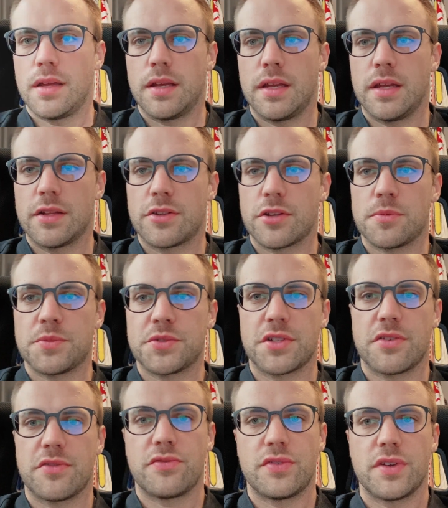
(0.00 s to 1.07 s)
In terms
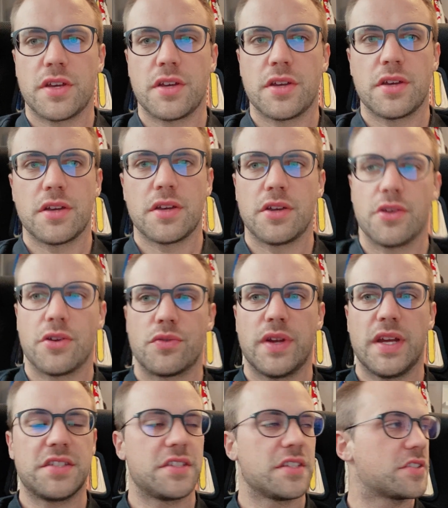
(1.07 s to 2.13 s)
of
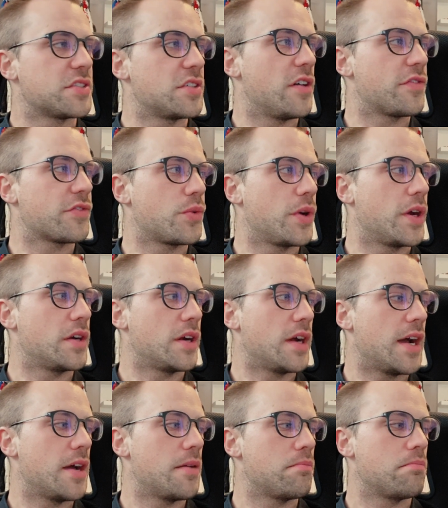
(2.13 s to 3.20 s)
racing software,
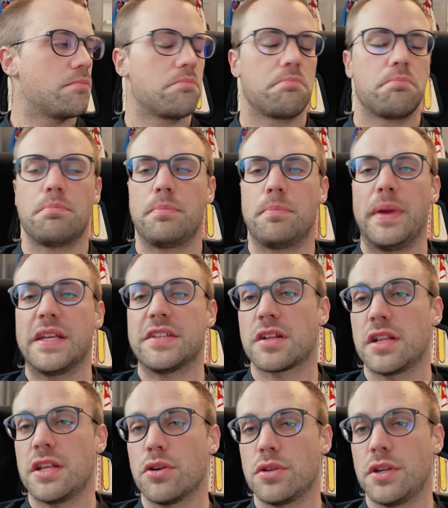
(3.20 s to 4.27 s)
I'm
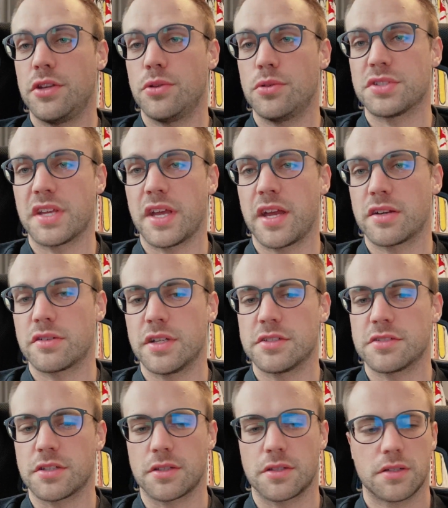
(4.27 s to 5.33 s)
basically only using
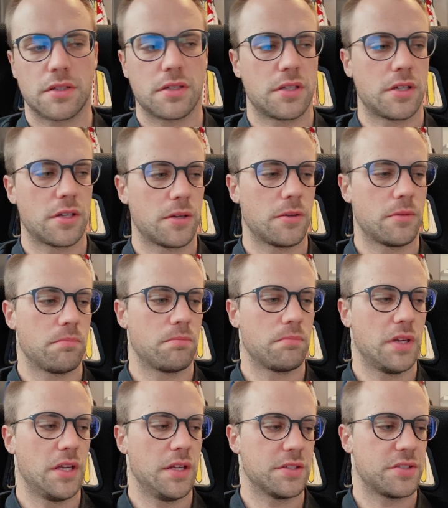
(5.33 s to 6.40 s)
iRacing.
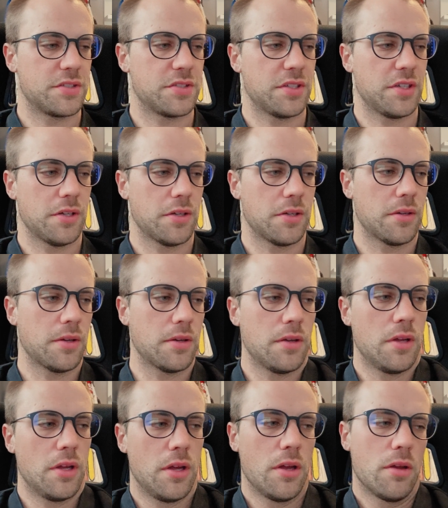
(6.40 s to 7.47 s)
It's
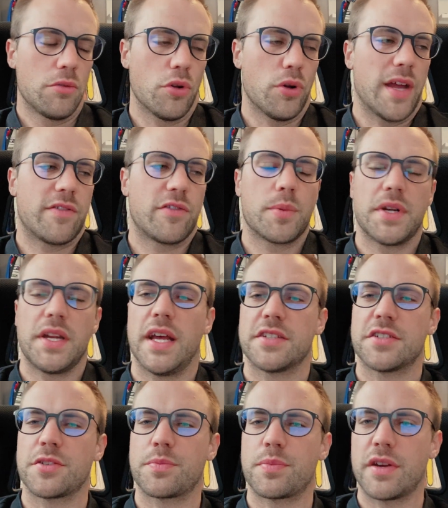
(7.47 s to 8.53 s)
everybody has
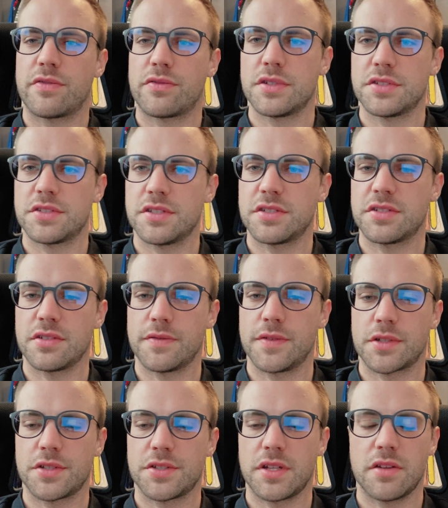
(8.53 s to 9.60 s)
his preferences of
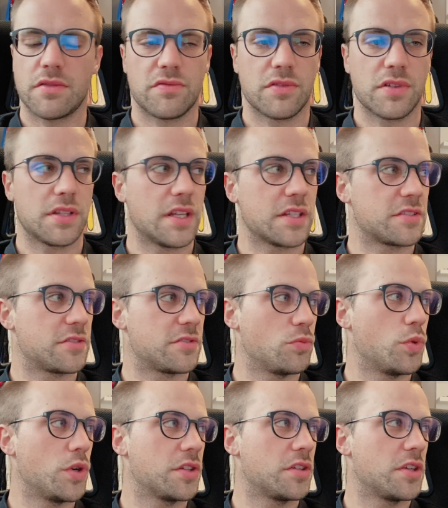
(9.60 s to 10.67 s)
other stuff. That's
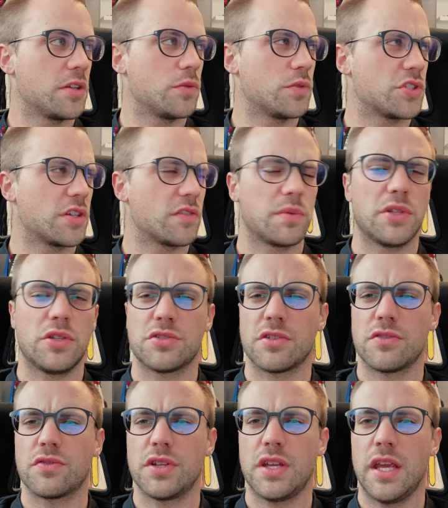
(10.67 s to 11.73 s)
one thing which I've been using
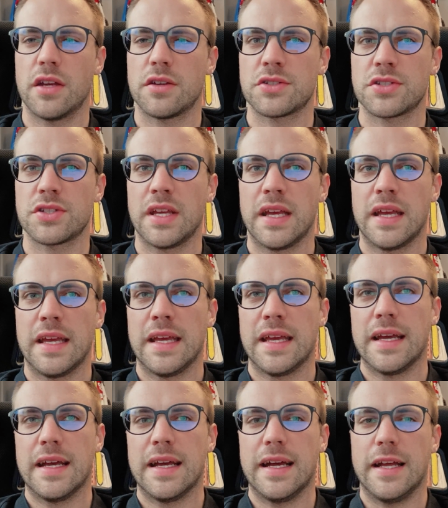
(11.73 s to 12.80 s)
for years.
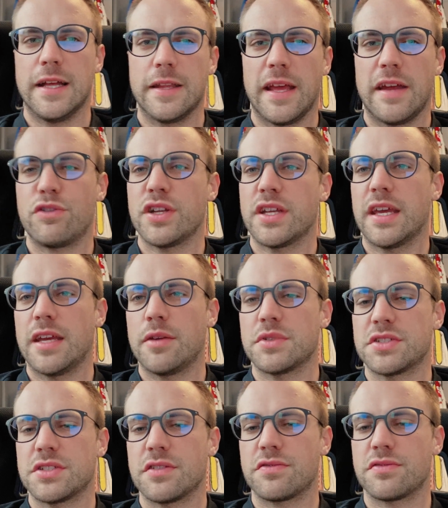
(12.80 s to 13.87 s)
And every game
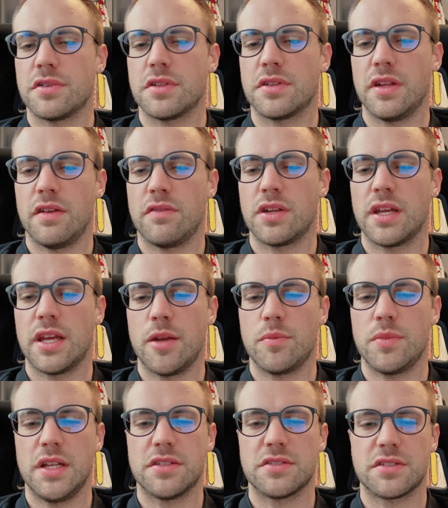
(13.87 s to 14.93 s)
is different. Every game
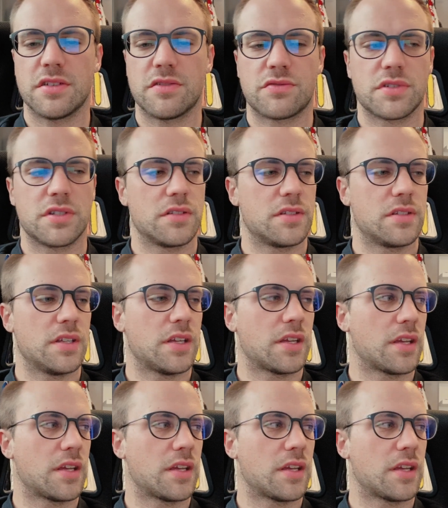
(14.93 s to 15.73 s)
needs different